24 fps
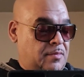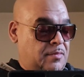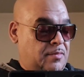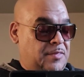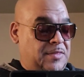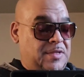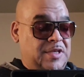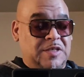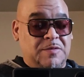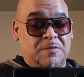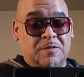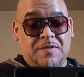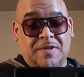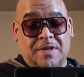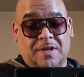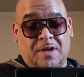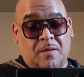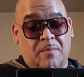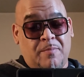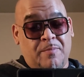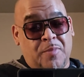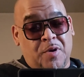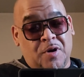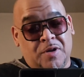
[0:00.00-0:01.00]
This smells like a
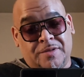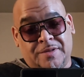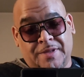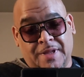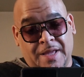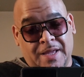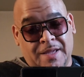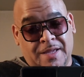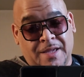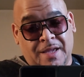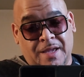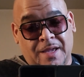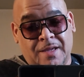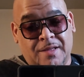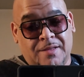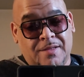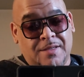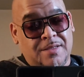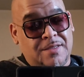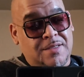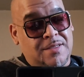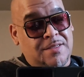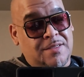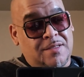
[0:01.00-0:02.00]
birthday cake.
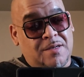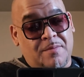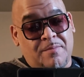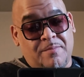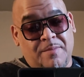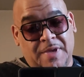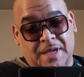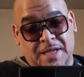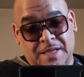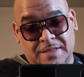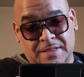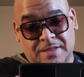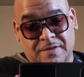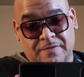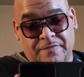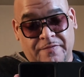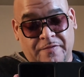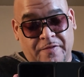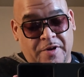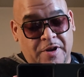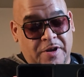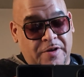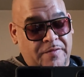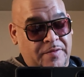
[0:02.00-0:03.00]
This is an amazing
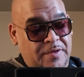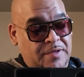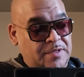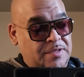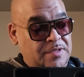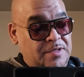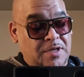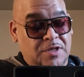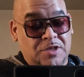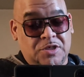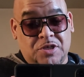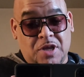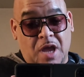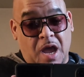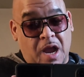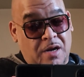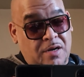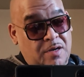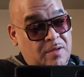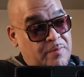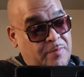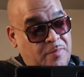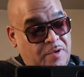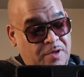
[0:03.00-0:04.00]
fragrance, a
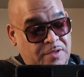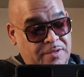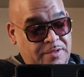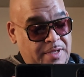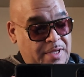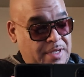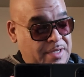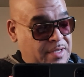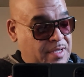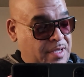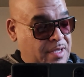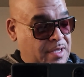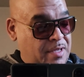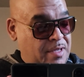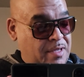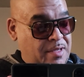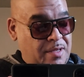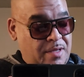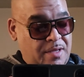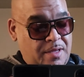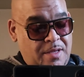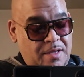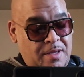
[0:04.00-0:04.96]
chocolate birthday cake.